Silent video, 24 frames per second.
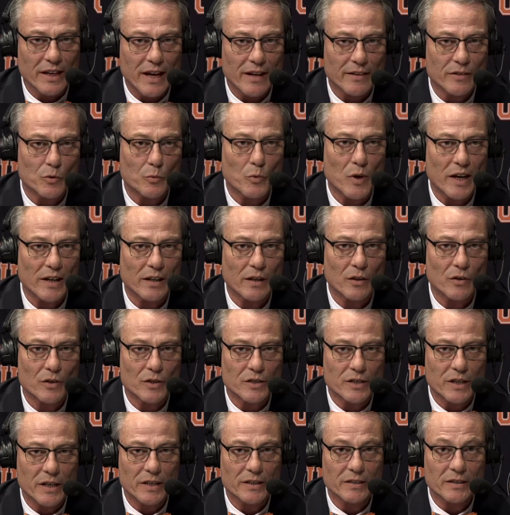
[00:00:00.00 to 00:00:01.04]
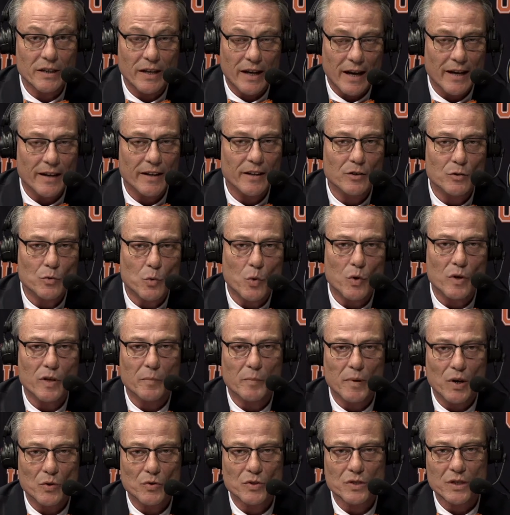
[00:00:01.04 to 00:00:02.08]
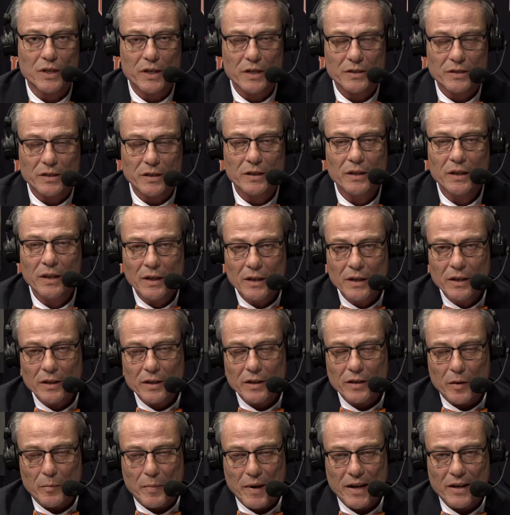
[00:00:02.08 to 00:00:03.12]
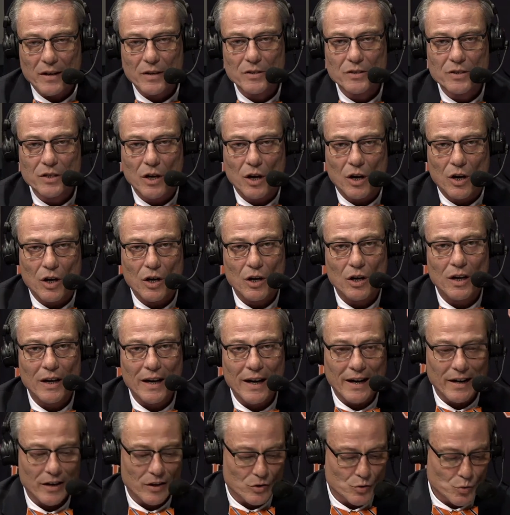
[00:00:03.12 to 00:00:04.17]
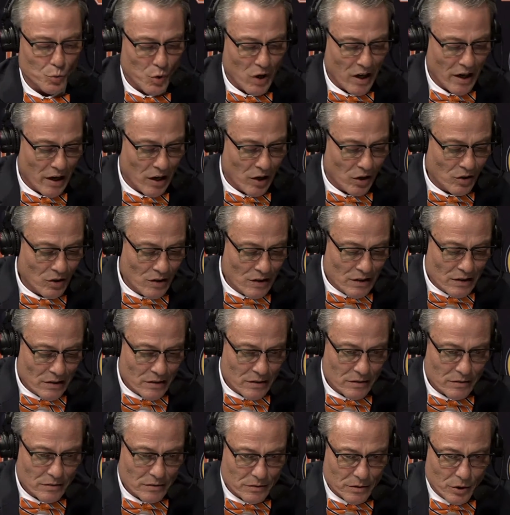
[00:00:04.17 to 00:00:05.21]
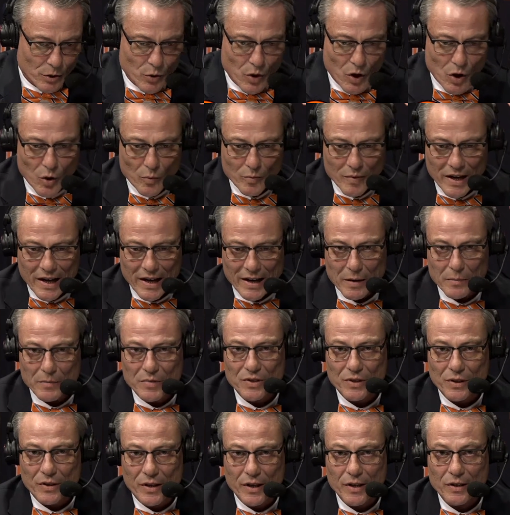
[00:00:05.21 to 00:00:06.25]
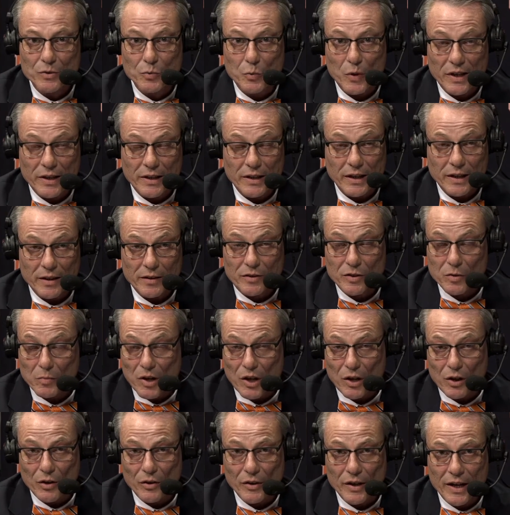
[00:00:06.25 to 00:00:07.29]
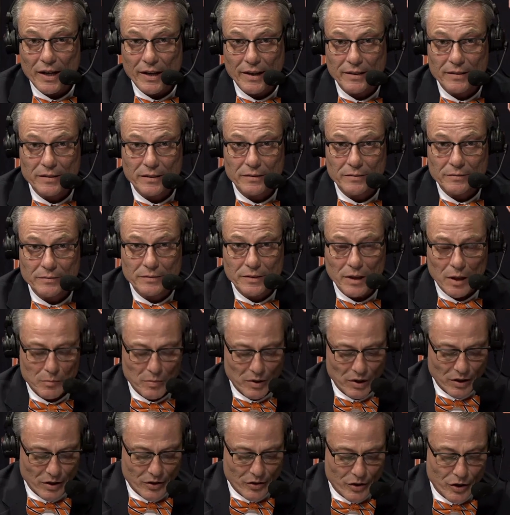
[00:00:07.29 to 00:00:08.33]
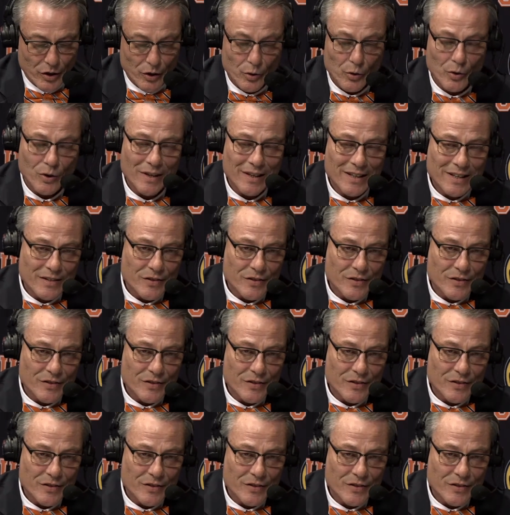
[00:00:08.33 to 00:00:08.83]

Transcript: out the regular season, heading toward the postseason, the Bears are as well two home games this weekend. Tomorrow night, Cumberland U.